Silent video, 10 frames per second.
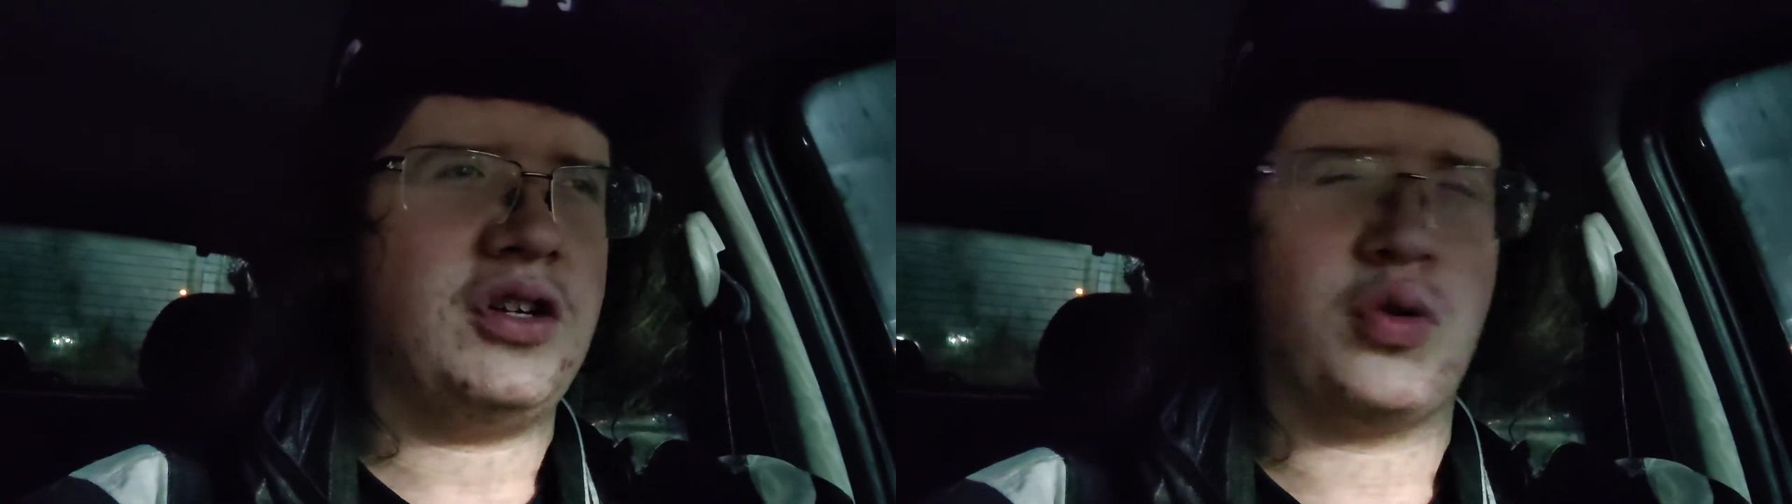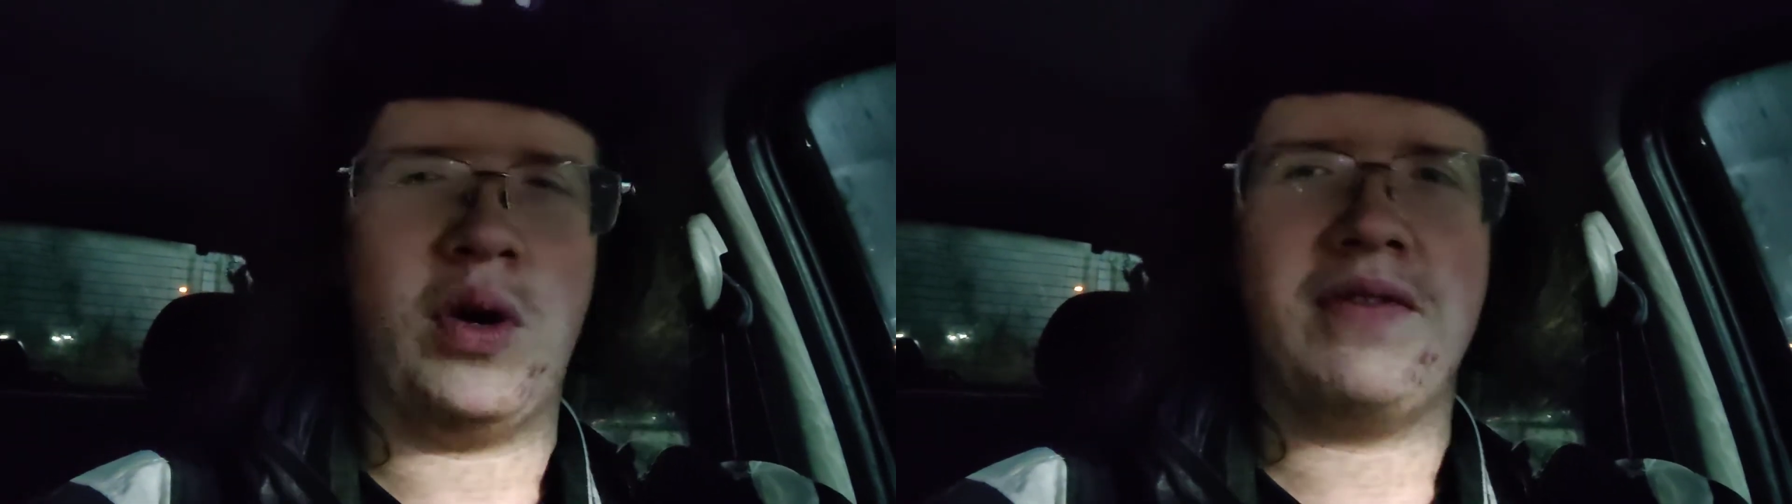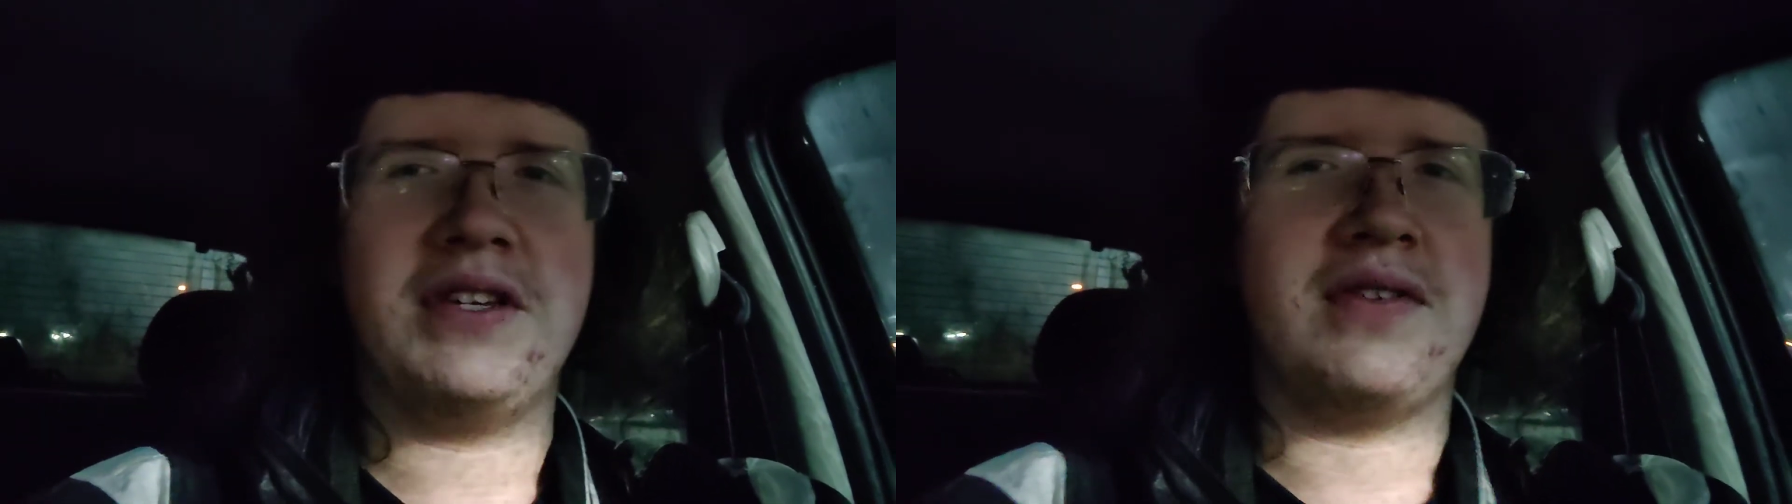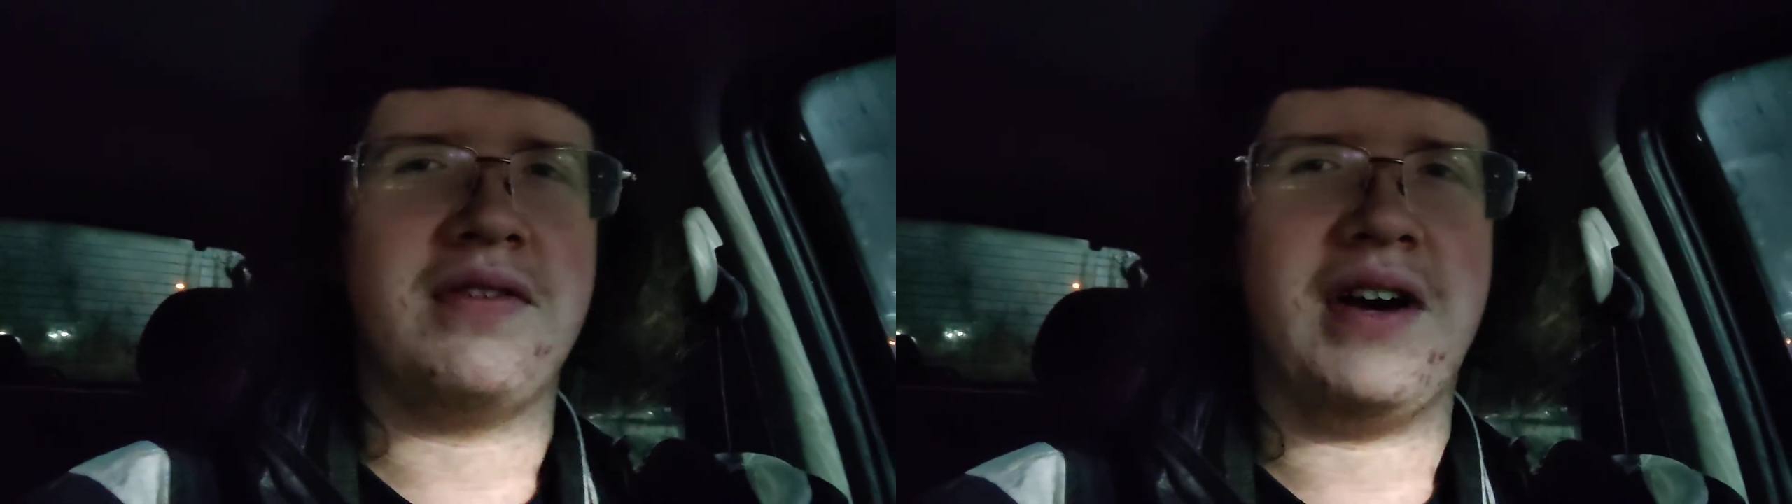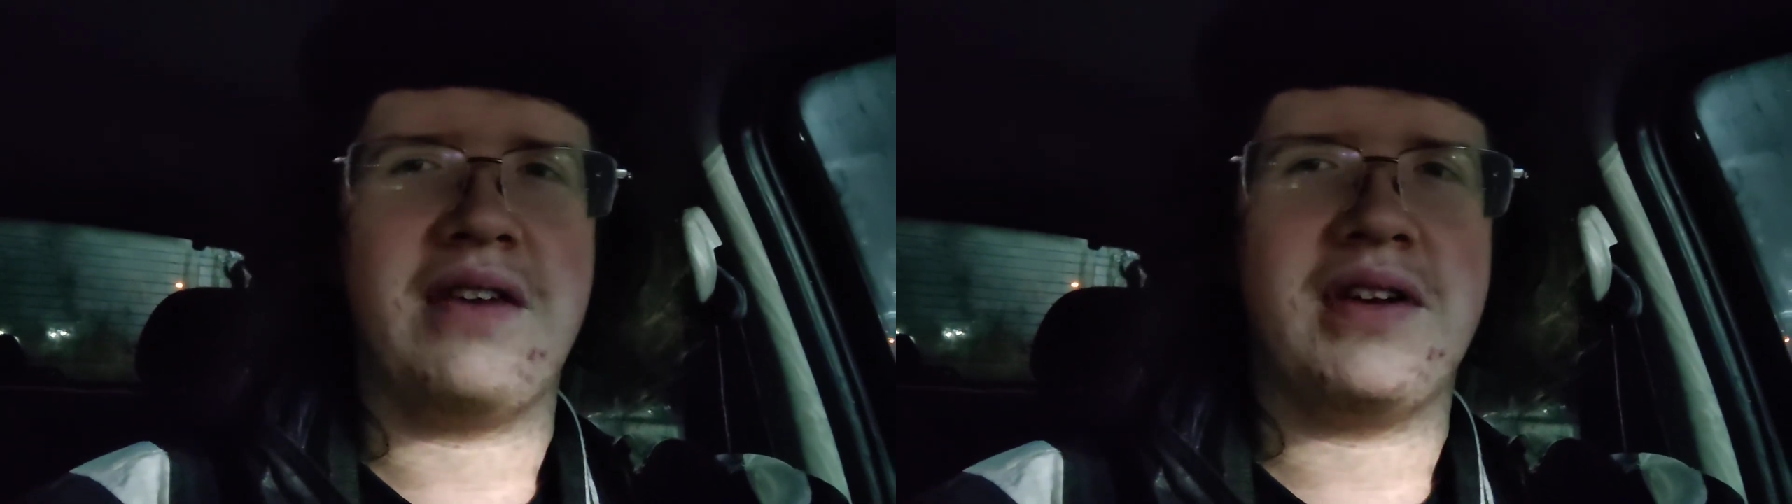
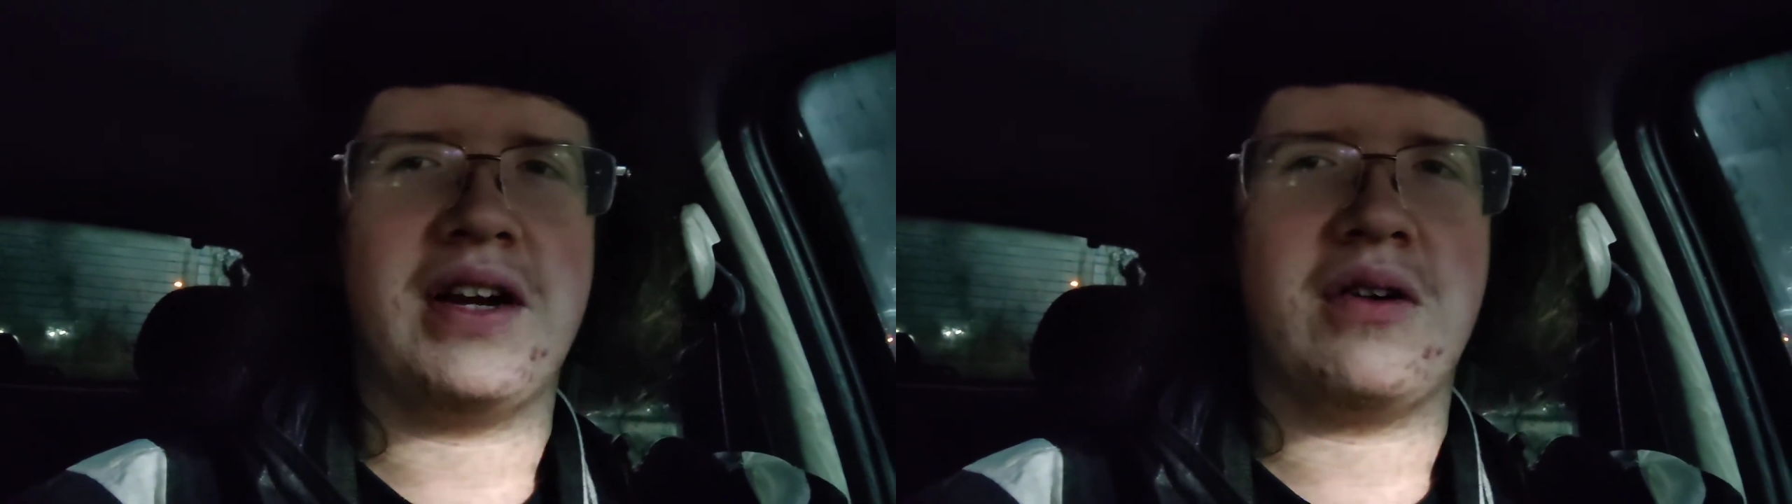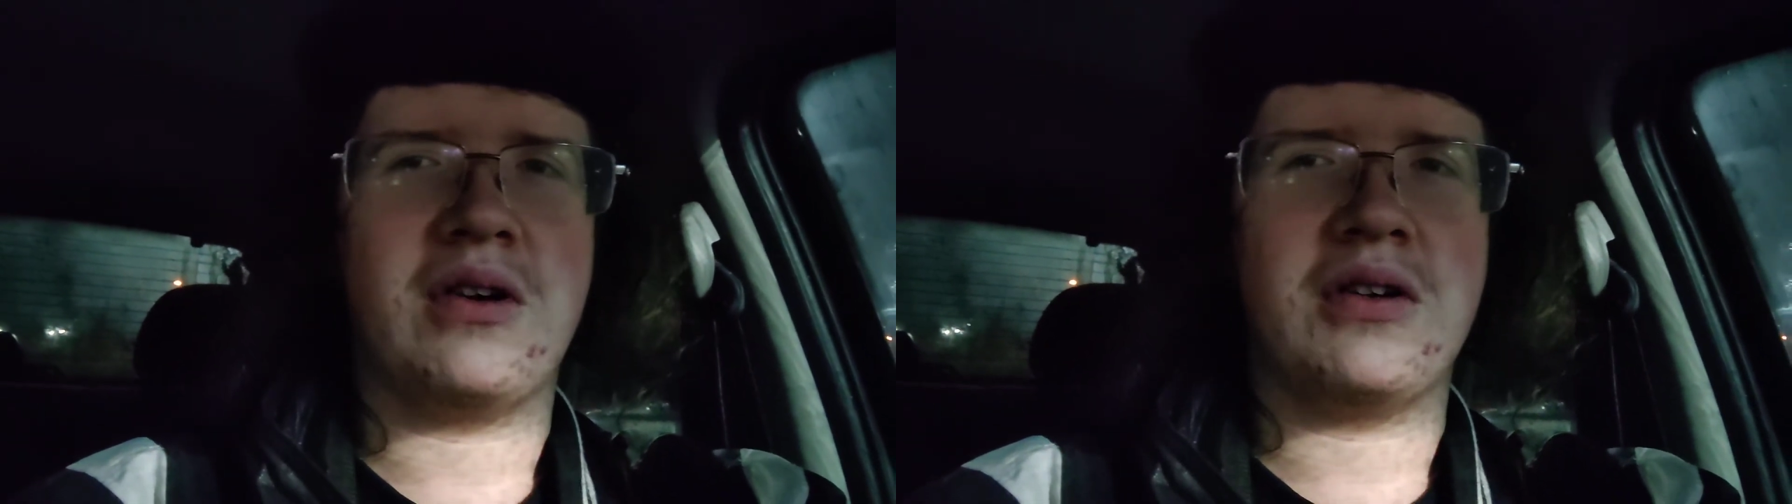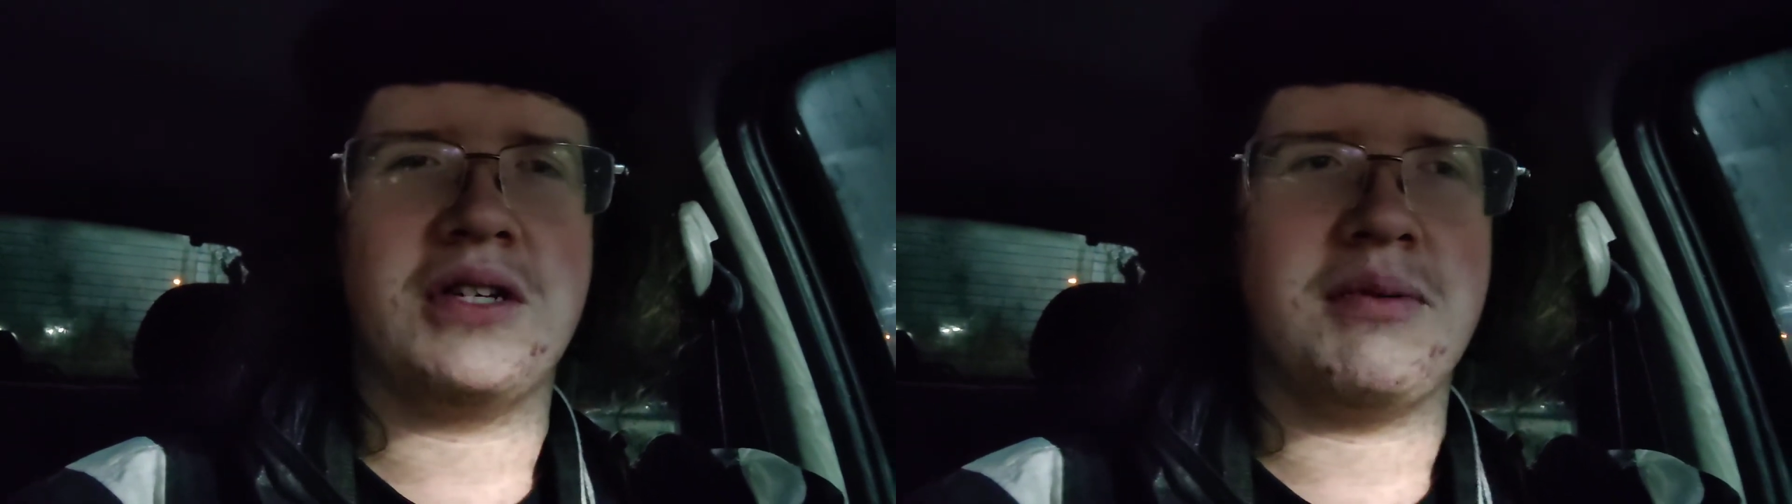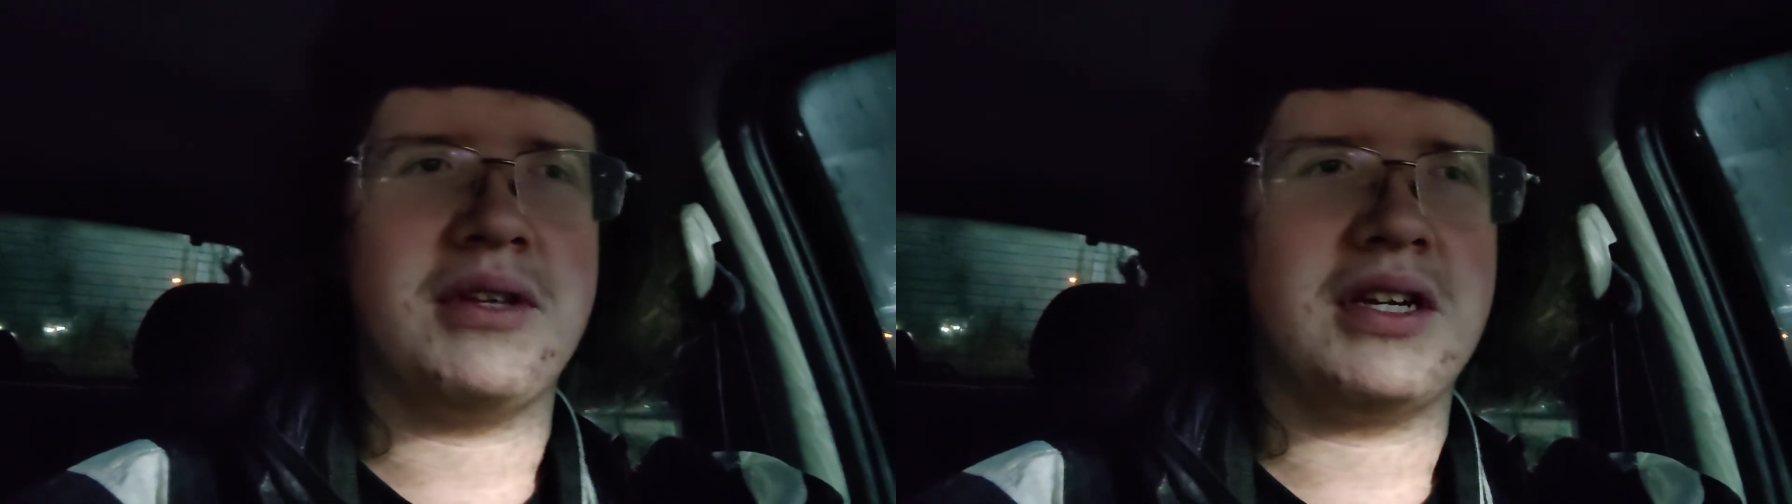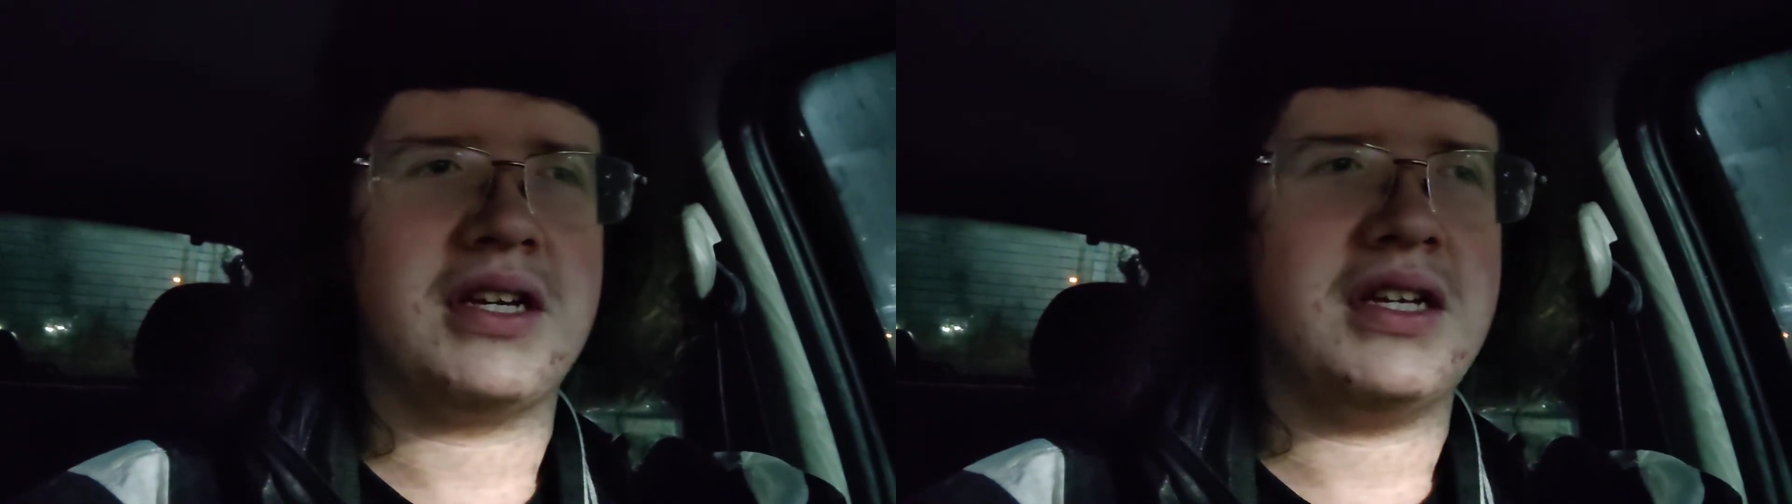$12.75 an hour or
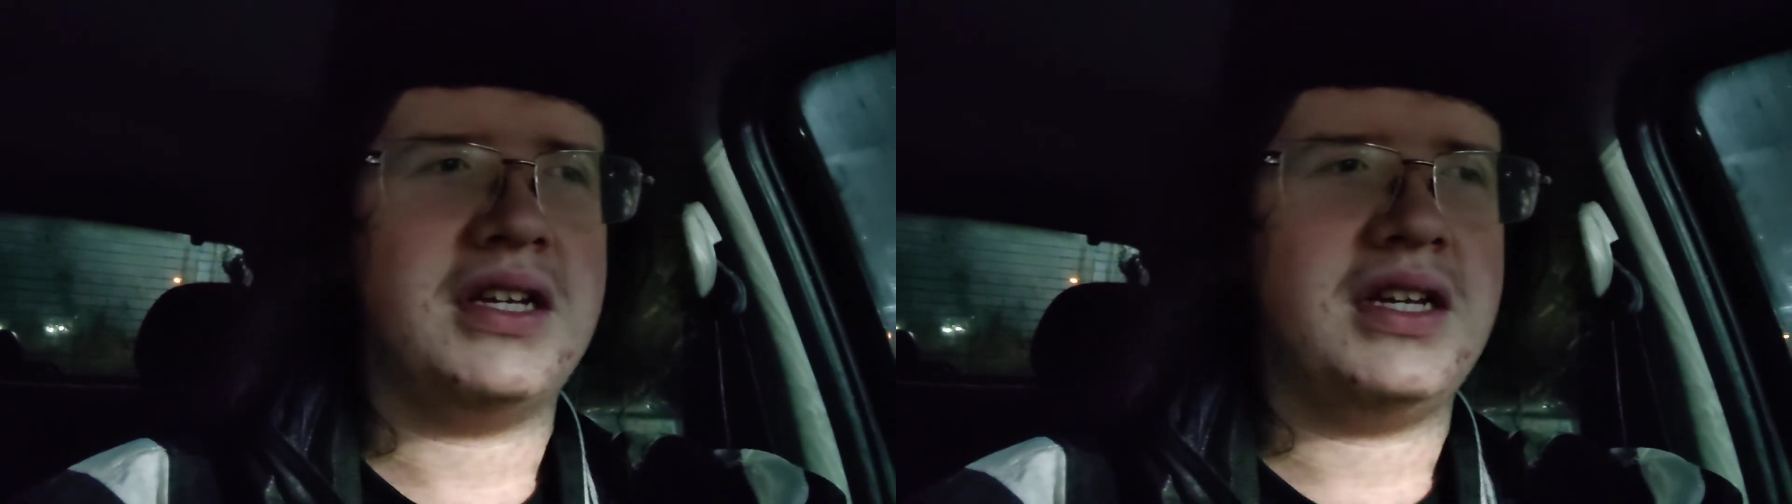something.